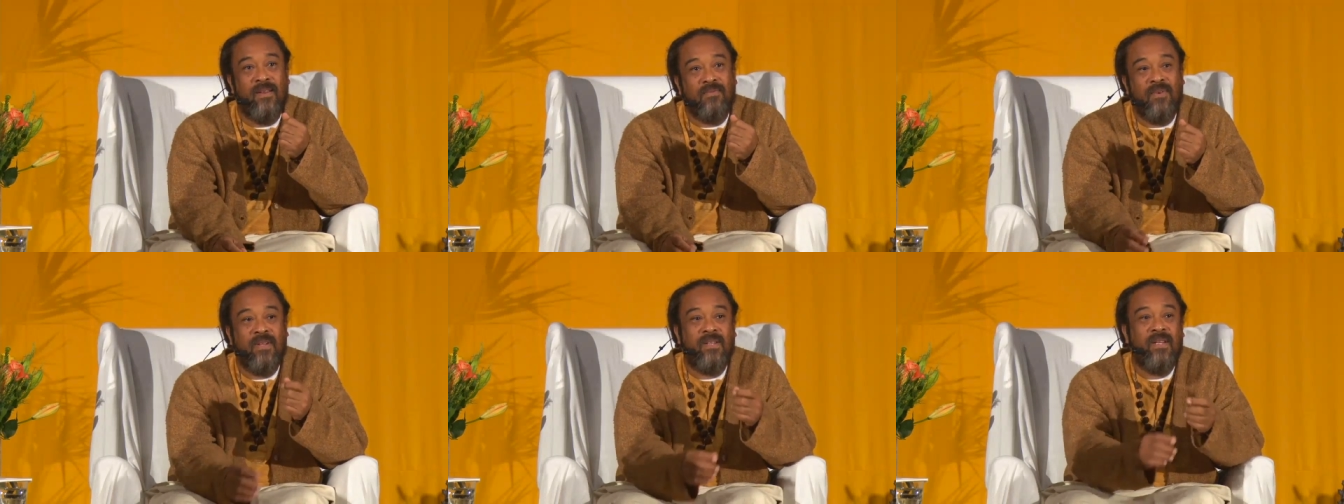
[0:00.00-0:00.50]

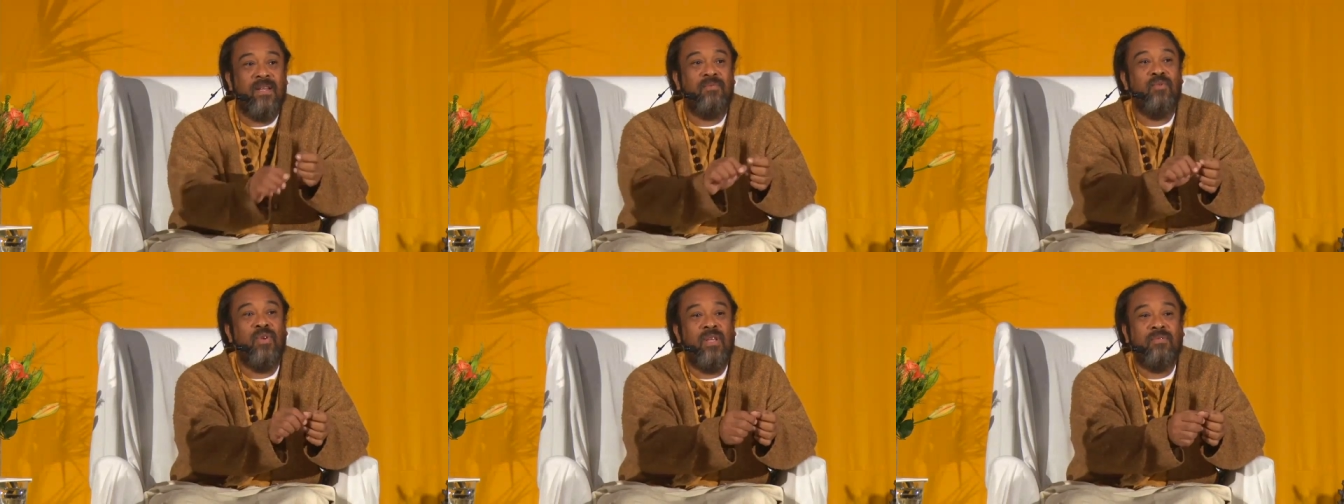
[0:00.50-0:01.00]
Different than
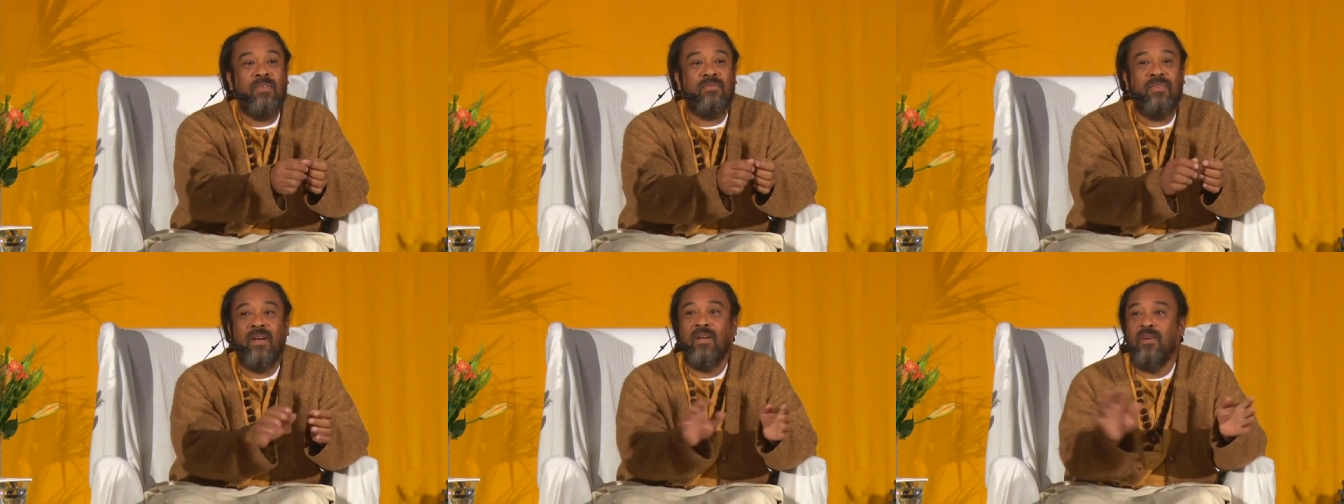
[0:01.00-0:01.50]
if you leave
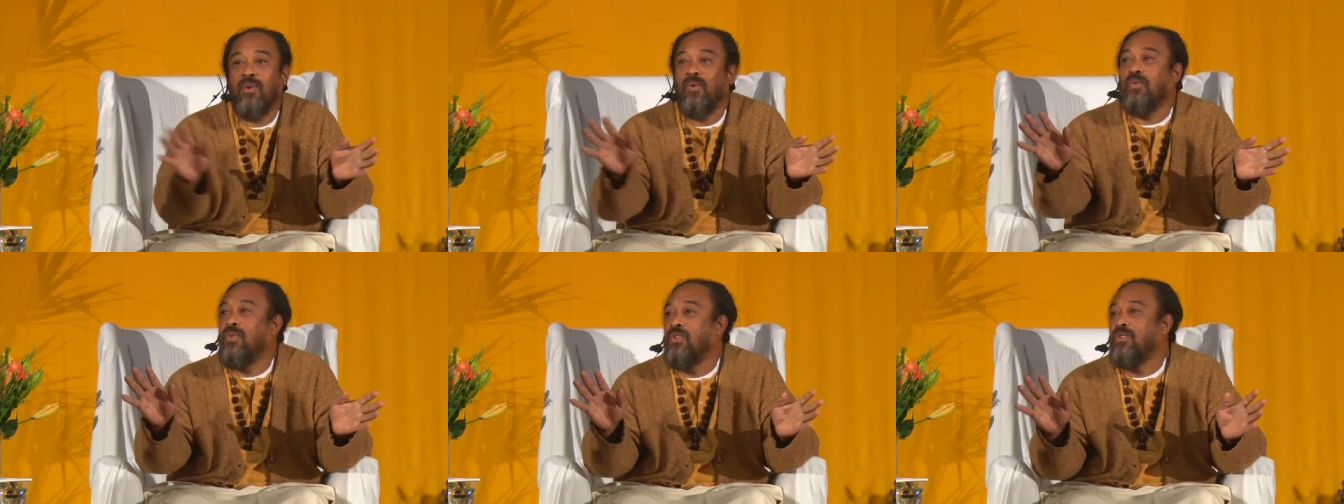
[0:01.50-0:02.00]
the fire, you
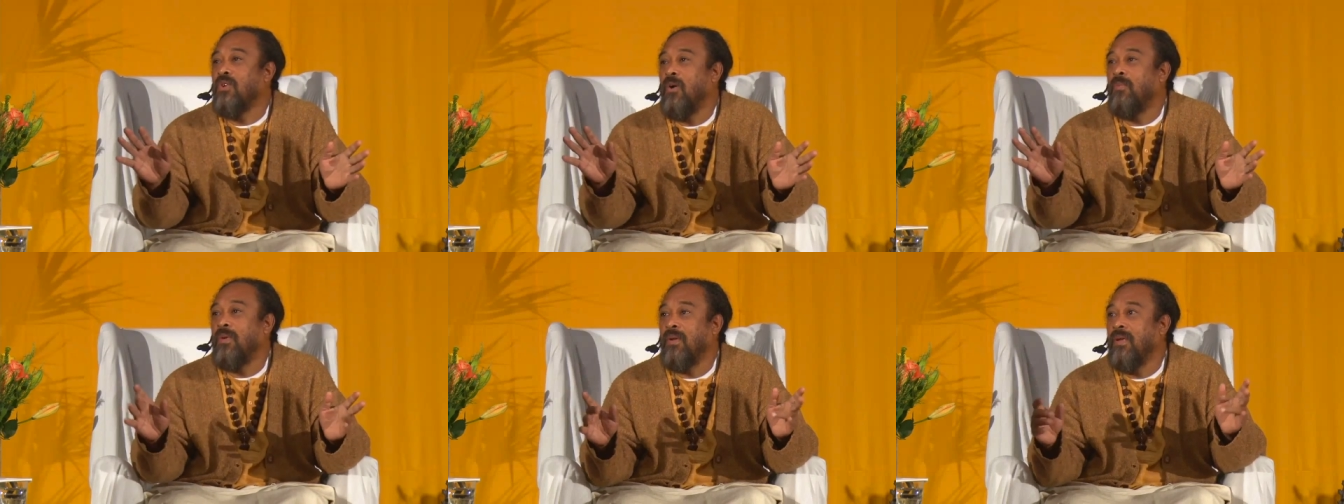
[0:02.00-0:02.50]
go to the
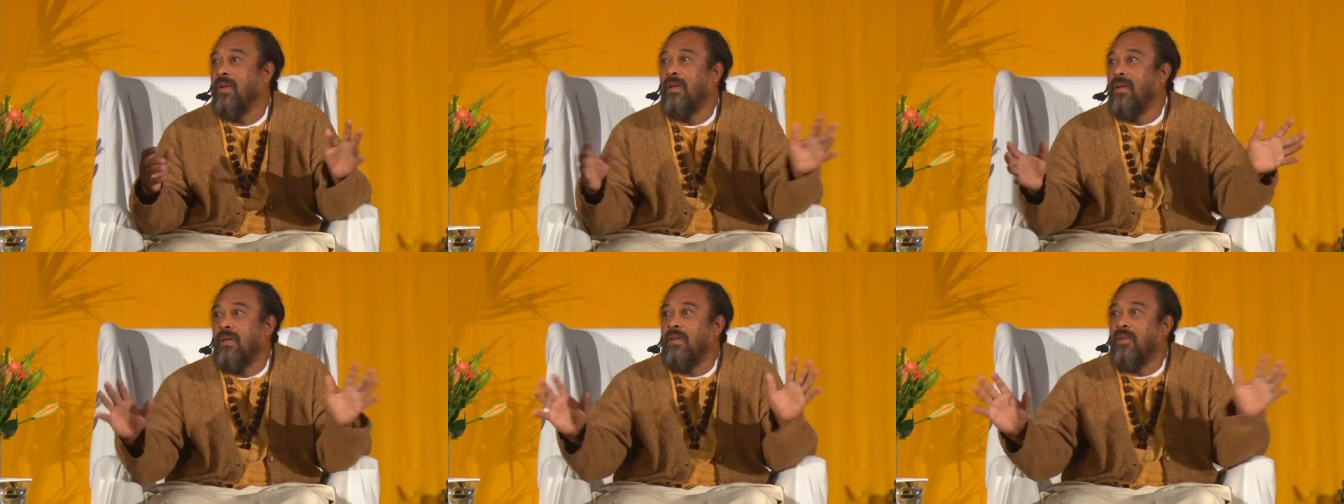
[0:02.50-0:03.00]
shop and
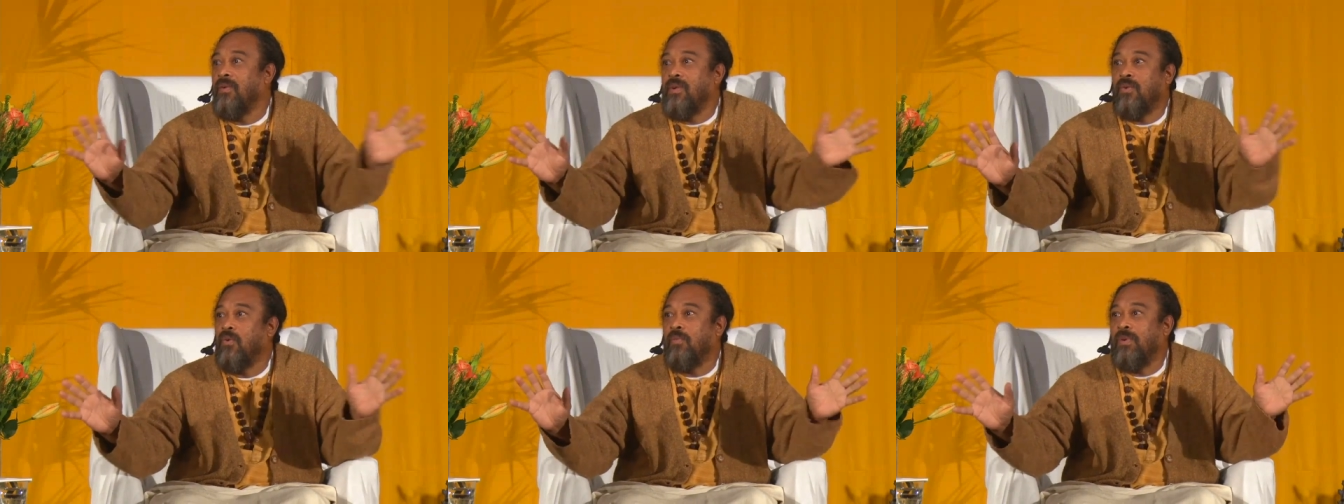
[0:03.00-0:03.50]

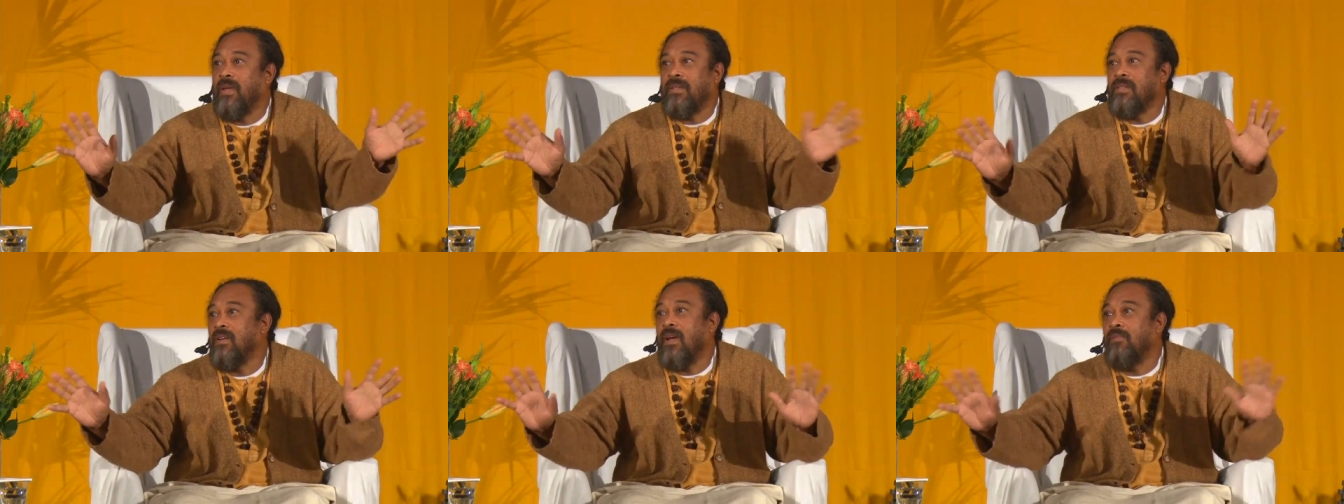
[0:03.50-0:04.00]
you're in two
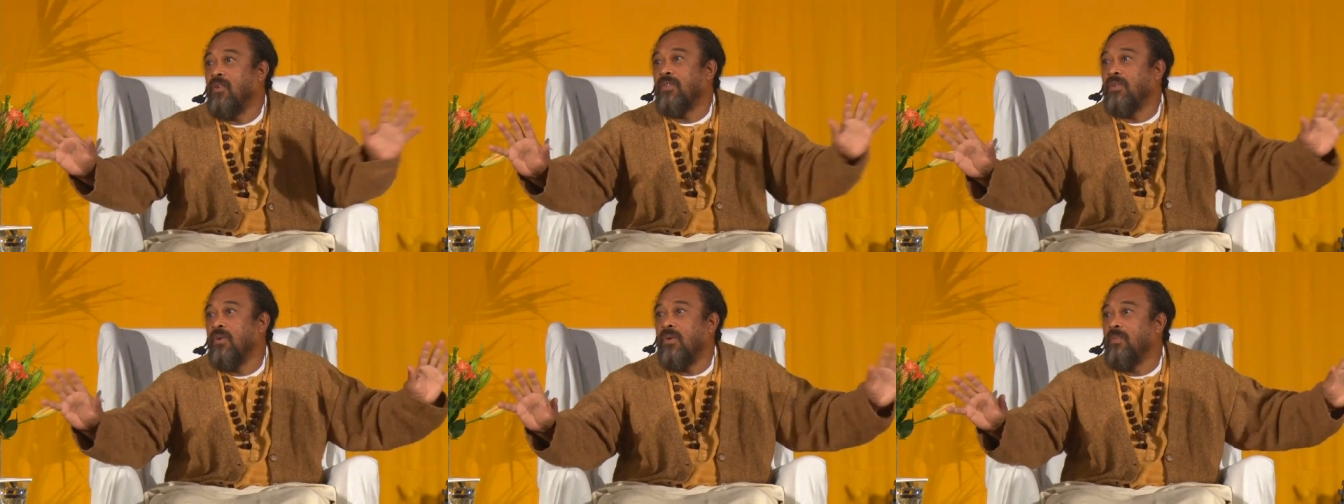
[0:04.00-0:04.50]
places, look, I've
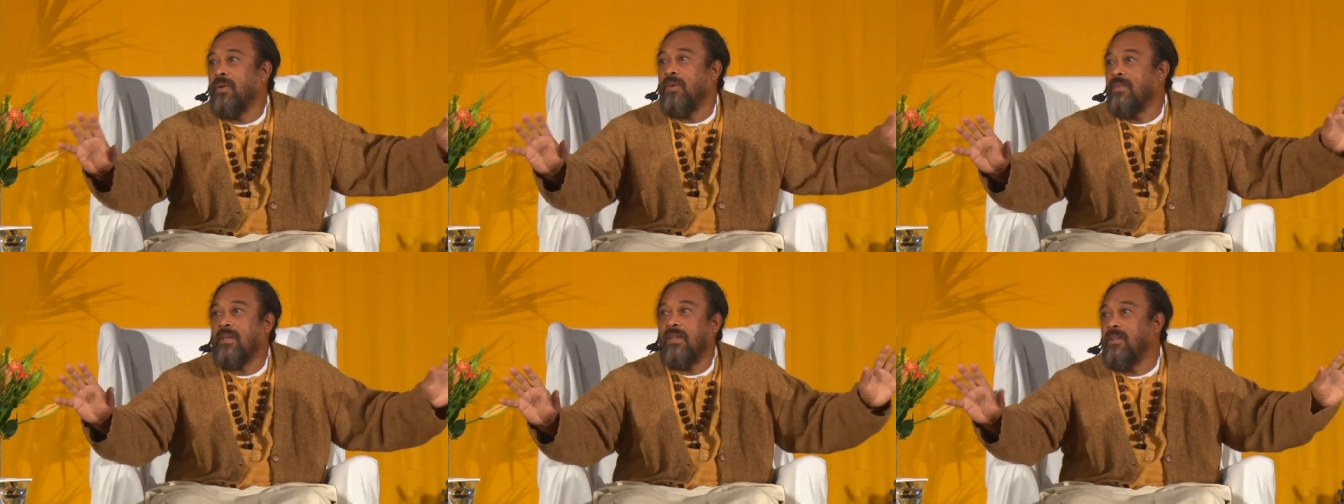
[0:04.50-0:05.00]
got to go
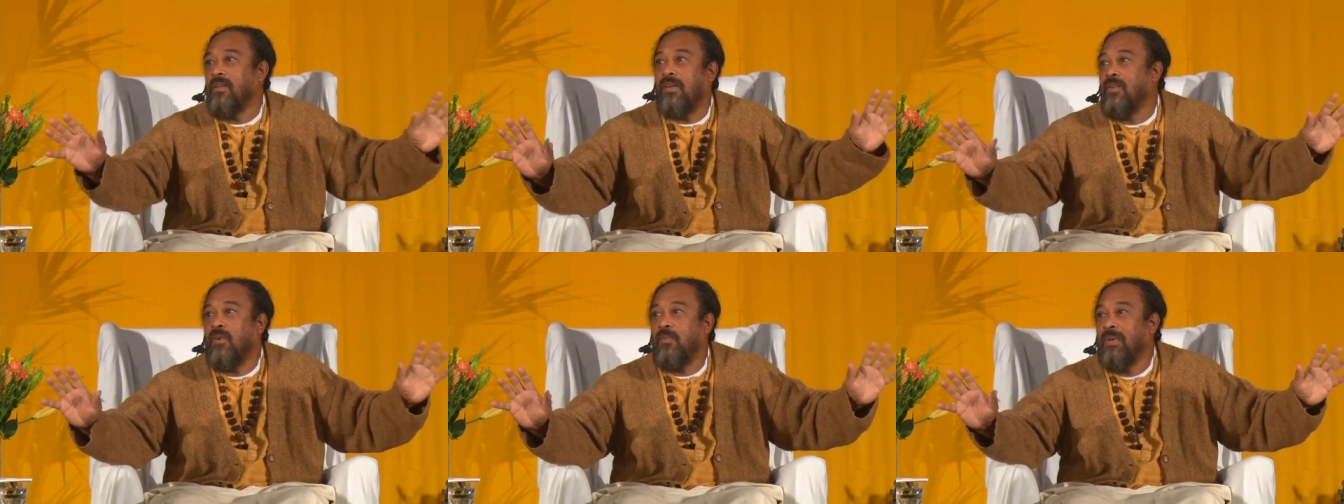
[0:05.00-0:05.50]
because,
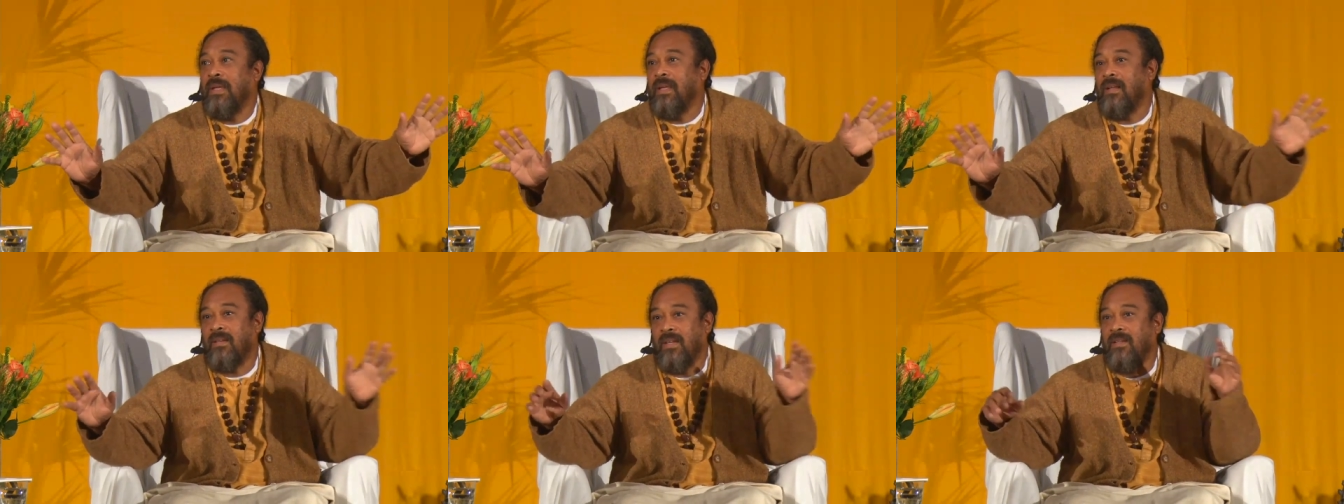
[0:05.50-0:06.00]
and you're being
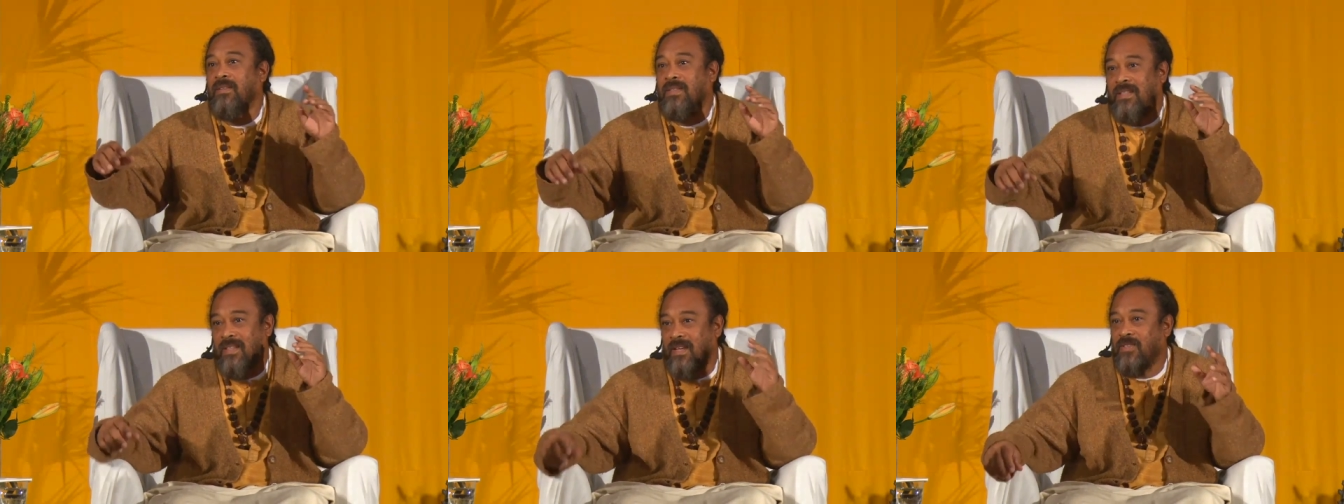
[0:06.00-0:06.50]
held, then
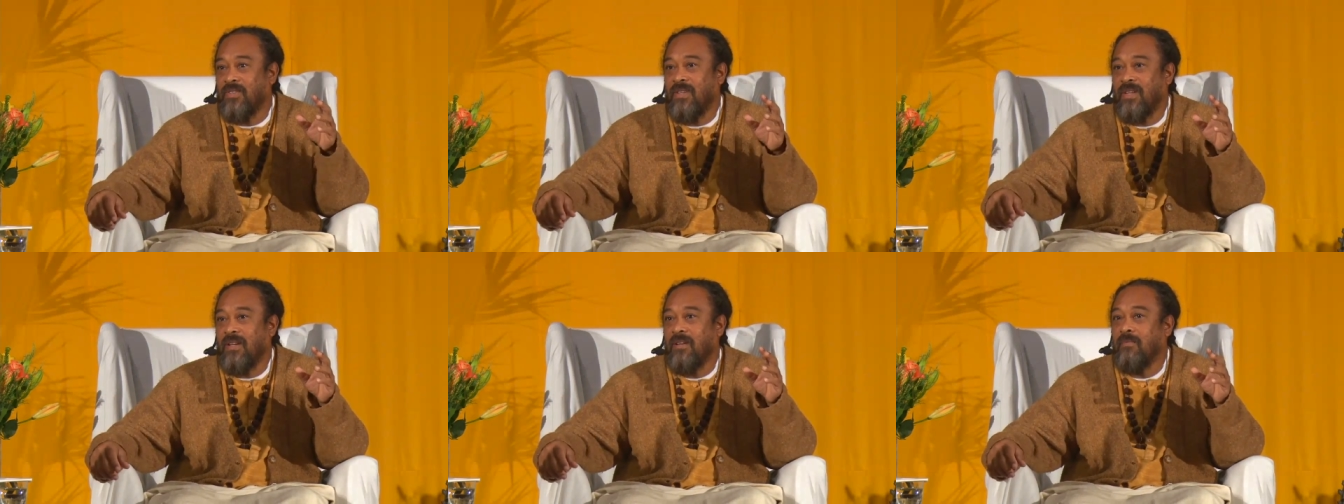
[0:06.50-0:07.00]
there's a
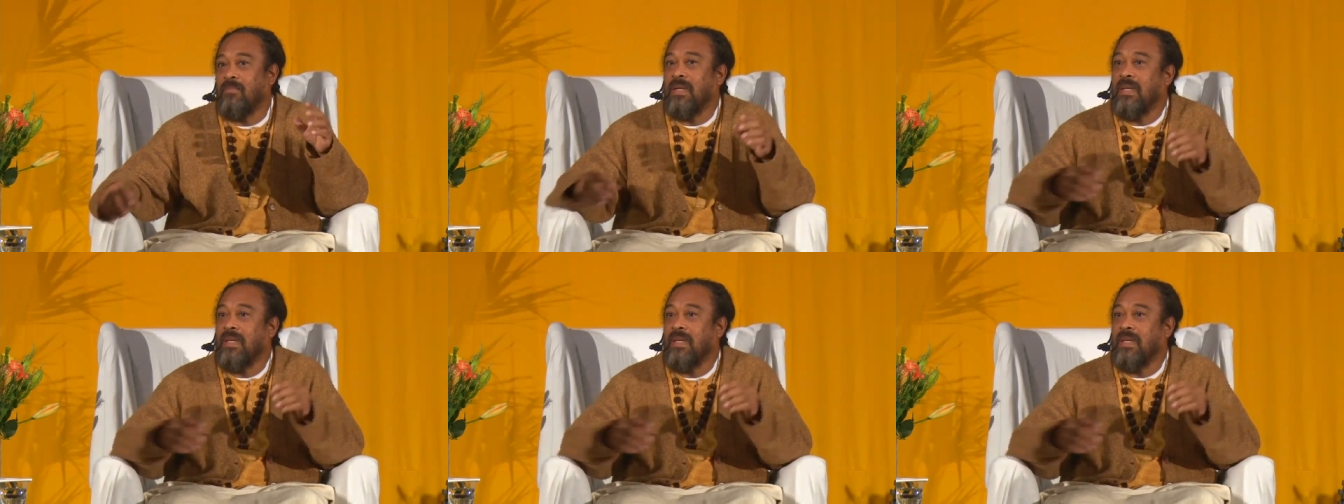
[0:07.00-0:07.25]
tension there.